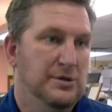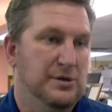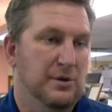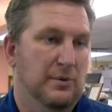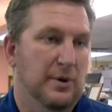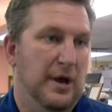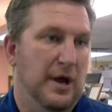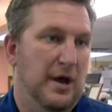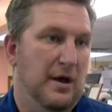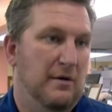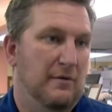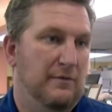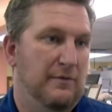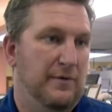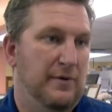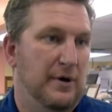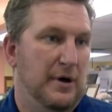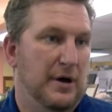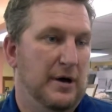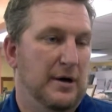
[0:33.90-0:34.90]
So we
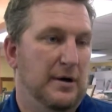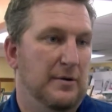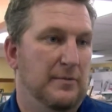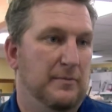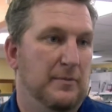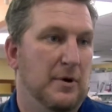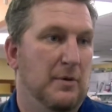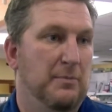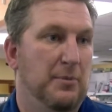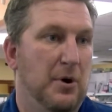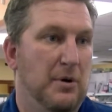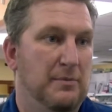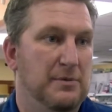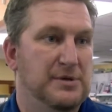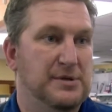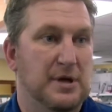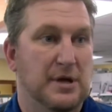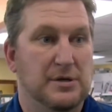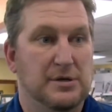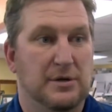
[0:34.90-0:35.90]
have
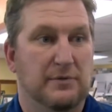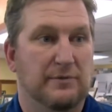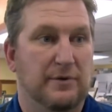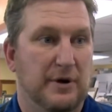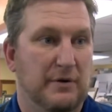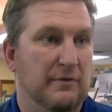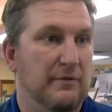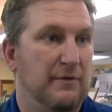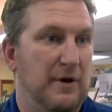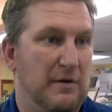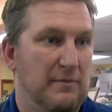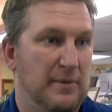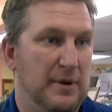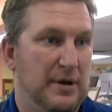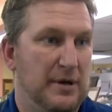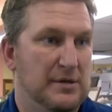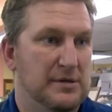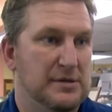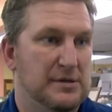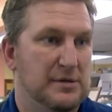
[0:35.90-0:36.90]
appointments scheduled for every 5
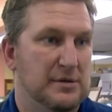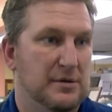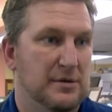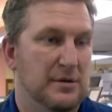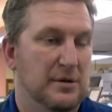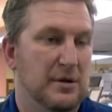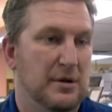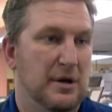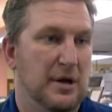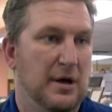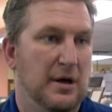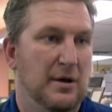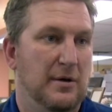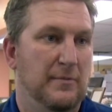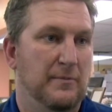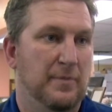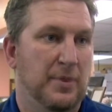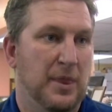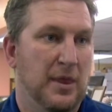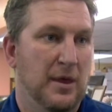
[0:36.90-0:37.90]
minutes,
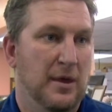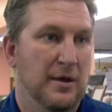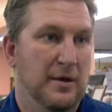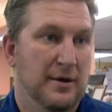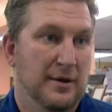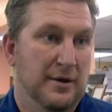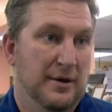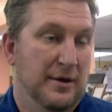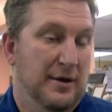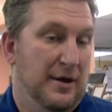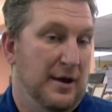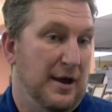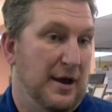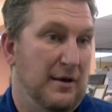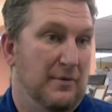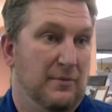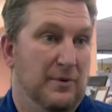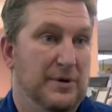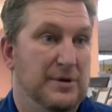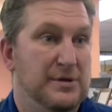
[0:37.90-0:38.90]

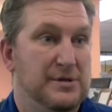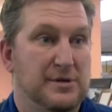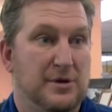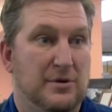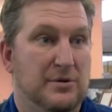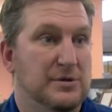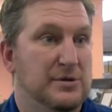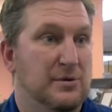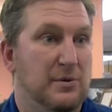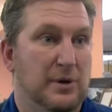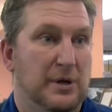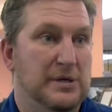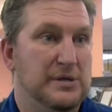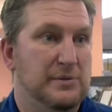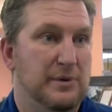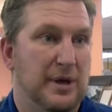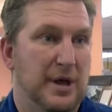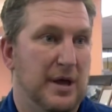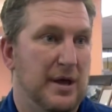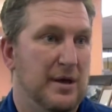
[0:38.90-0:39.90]
and we just go as quick
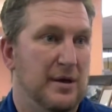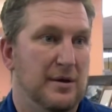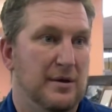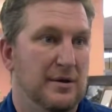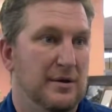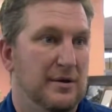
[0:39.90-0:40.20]
as we can.